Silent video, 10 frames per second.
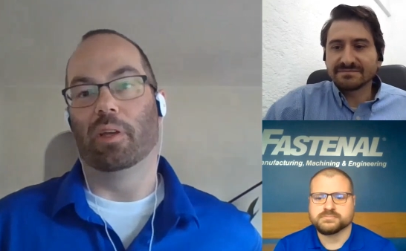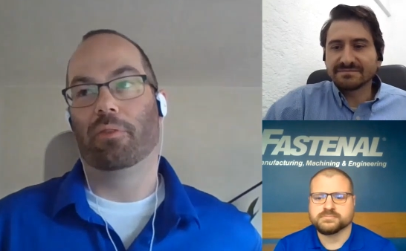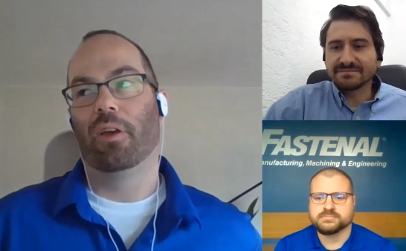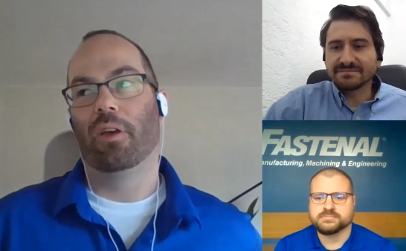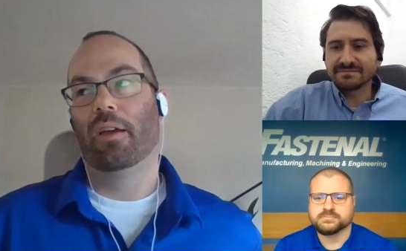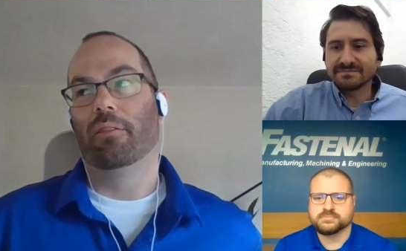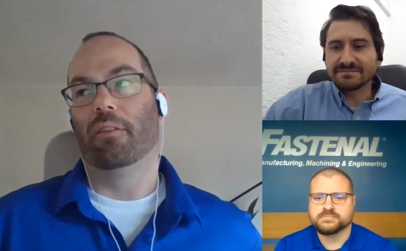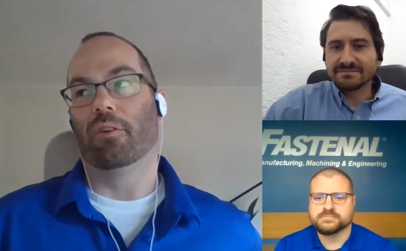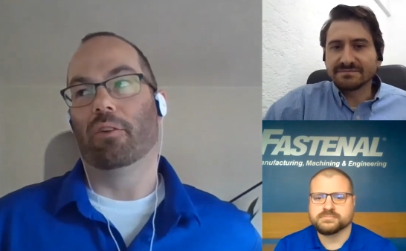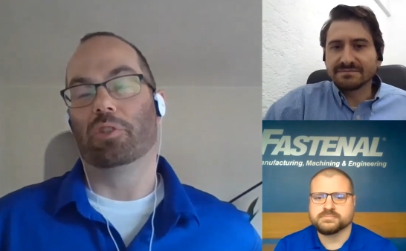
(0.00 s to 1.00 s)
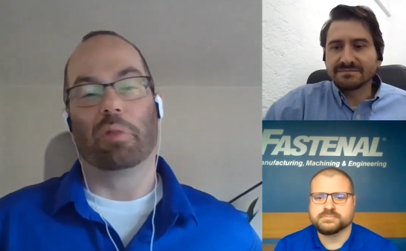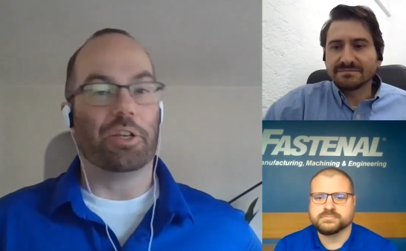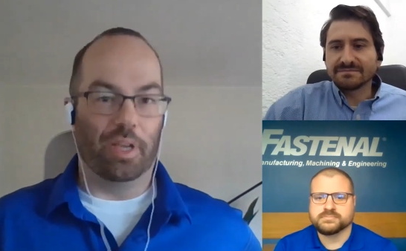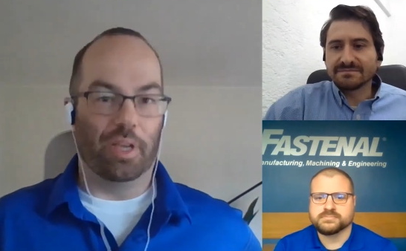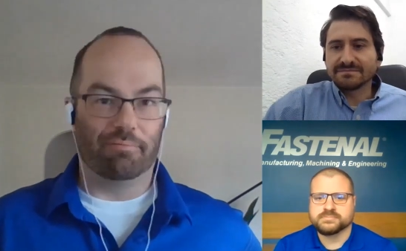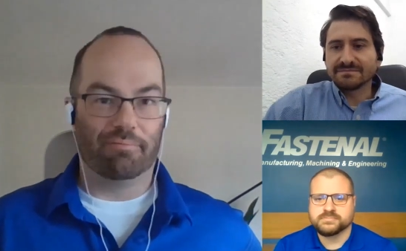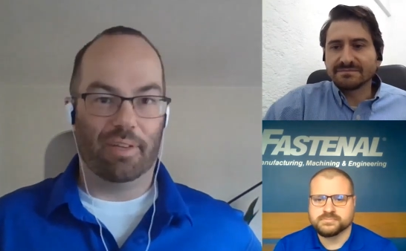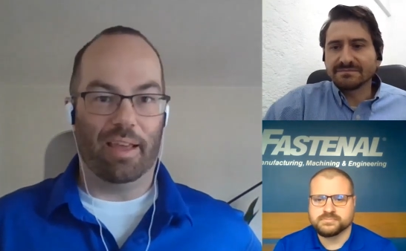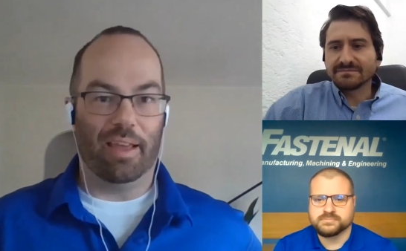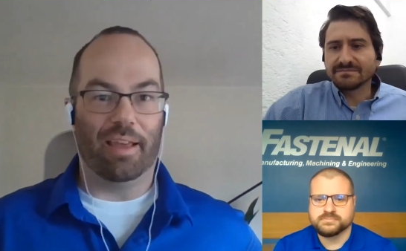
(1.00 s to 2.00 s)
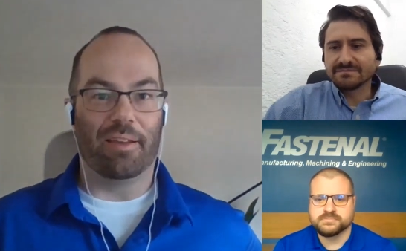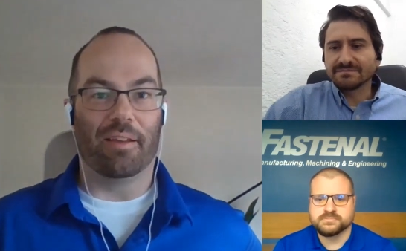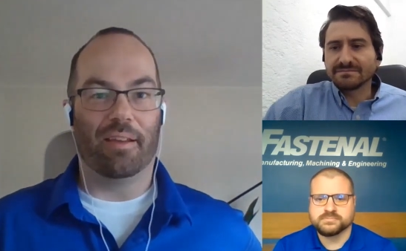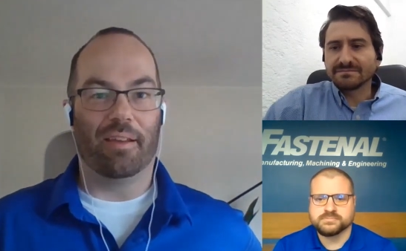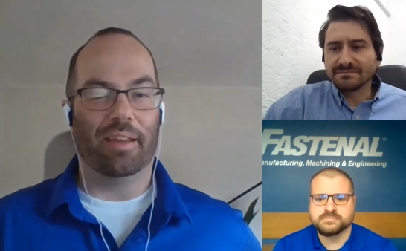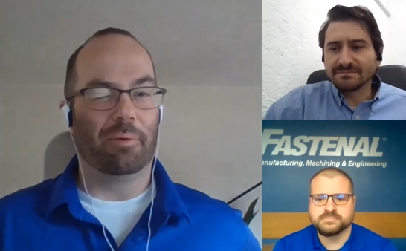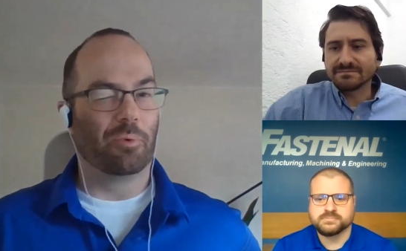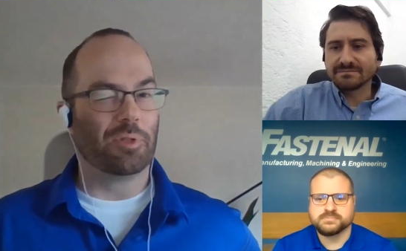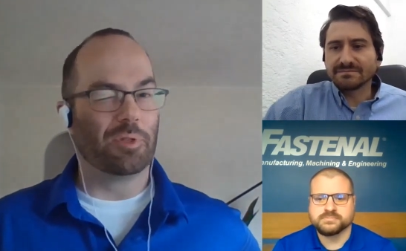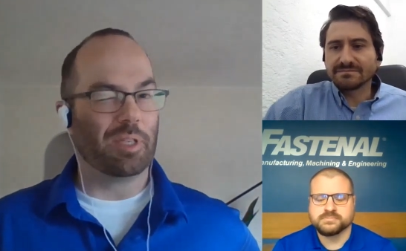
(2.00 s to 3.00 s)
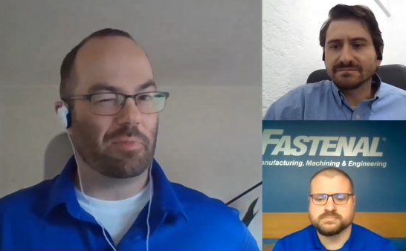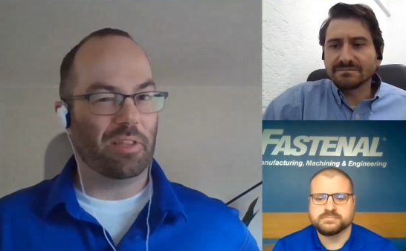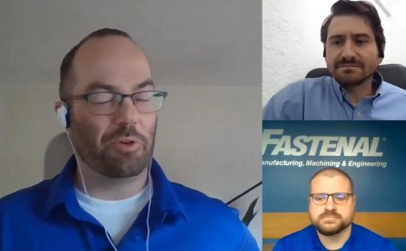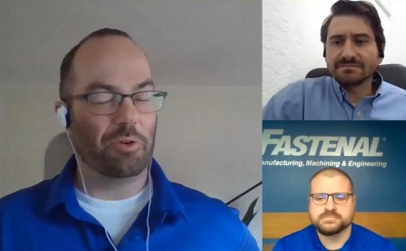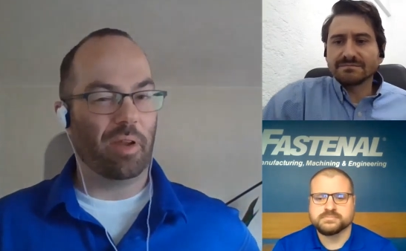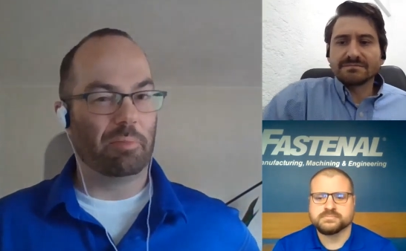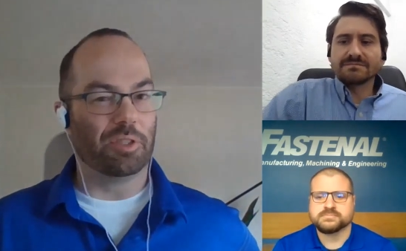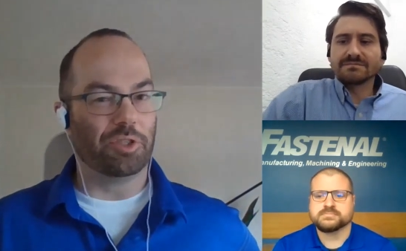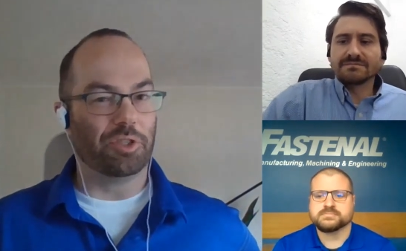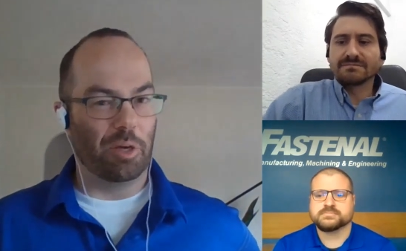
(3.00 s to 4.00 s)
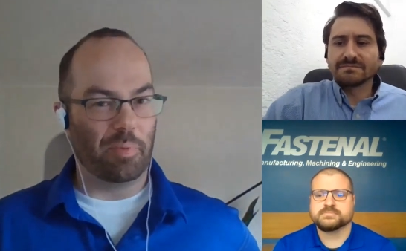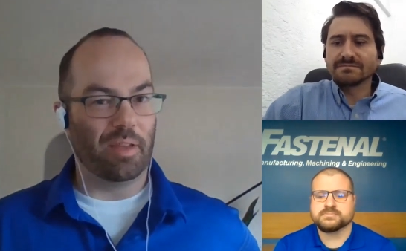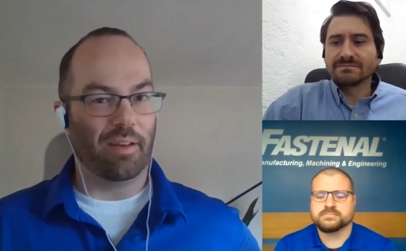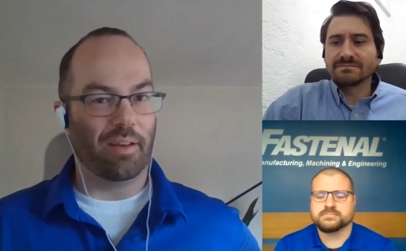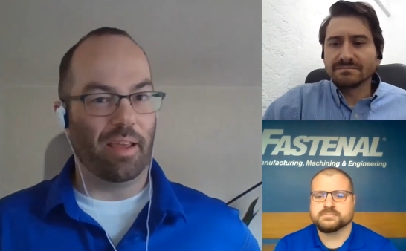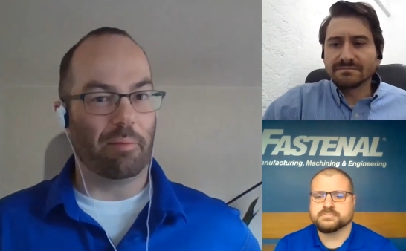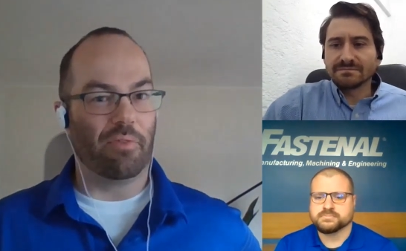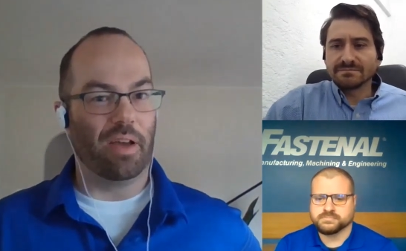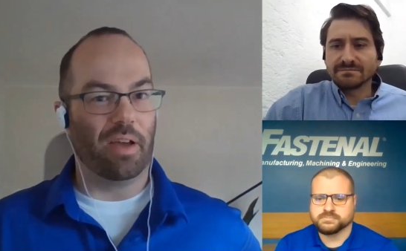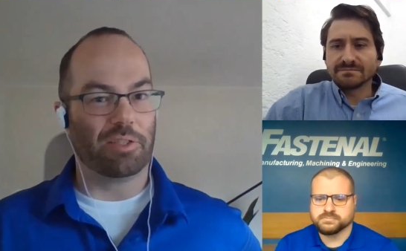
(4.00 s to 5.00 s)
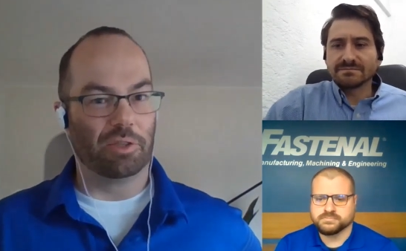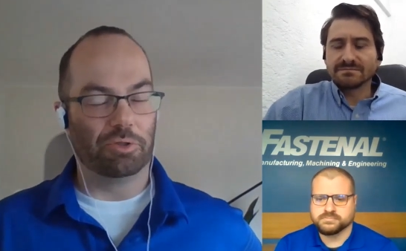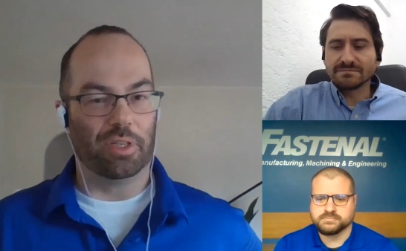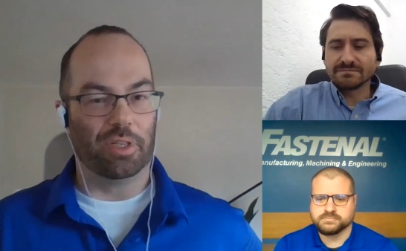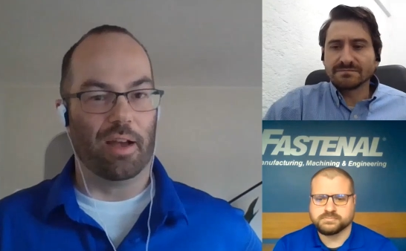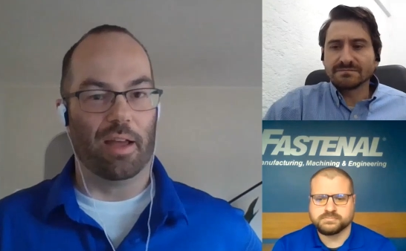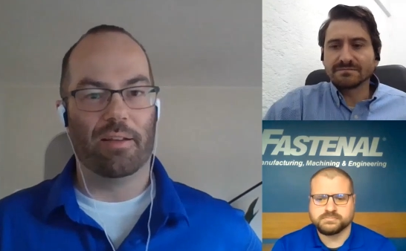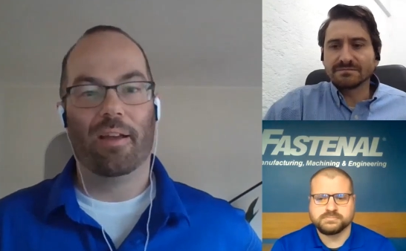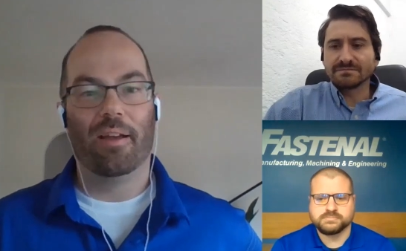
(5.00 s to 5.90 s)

Speaker 1: with their supply chain. And it was something that you were able to jump in and provide a solution on.